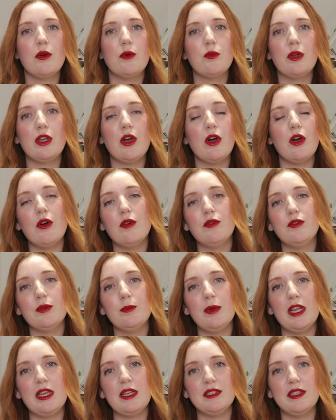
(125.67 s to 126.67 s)
we are often
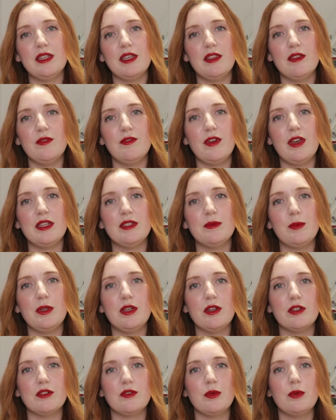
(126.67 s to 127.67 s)
placing in the face
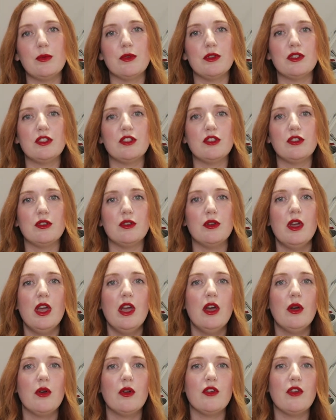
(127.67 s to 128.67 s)
because we want to
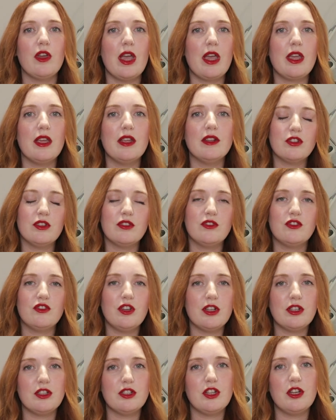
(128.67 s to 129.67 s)
create a
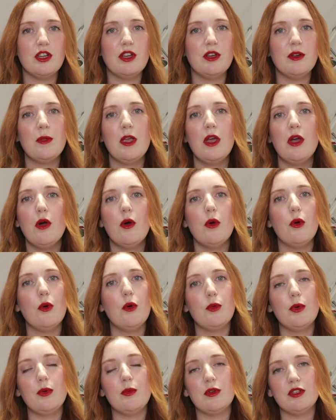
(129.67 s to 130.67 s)
structure
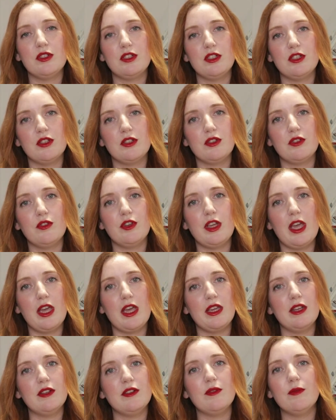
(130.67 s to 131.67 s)
or we want to
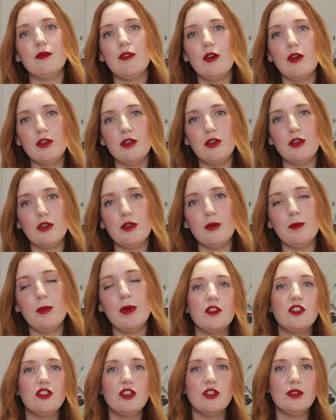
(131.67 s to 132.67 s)
create volume.
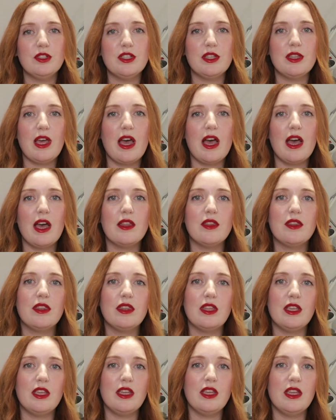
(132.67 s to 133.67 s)
Due to that,
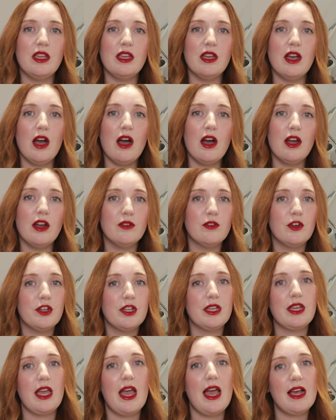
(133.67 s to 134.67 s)
the
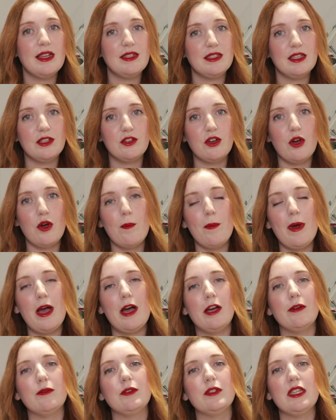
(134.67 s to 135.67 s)
hyaluronic acid
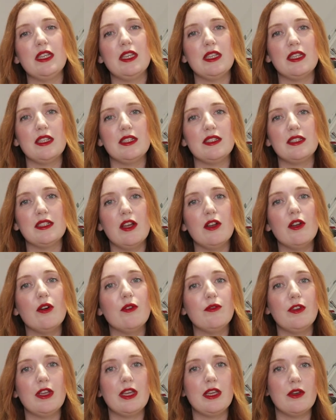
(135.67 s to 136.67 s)
compound is a lot
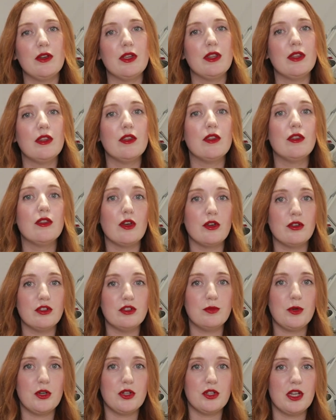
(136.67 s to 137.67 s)
thicker in those
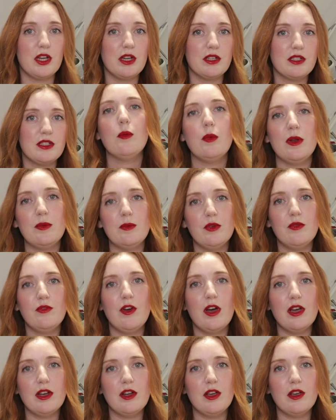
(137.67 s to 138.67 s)
products. When
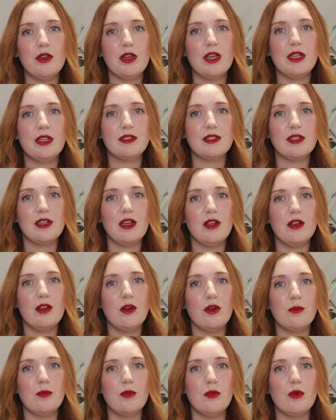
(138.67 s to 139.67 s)
Profhilo is a
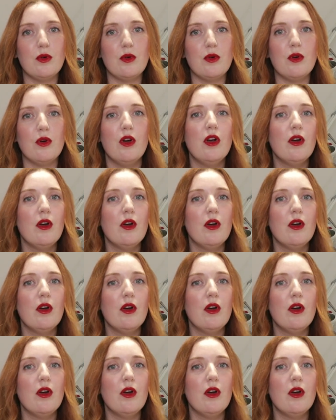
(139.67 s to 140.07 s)
lot more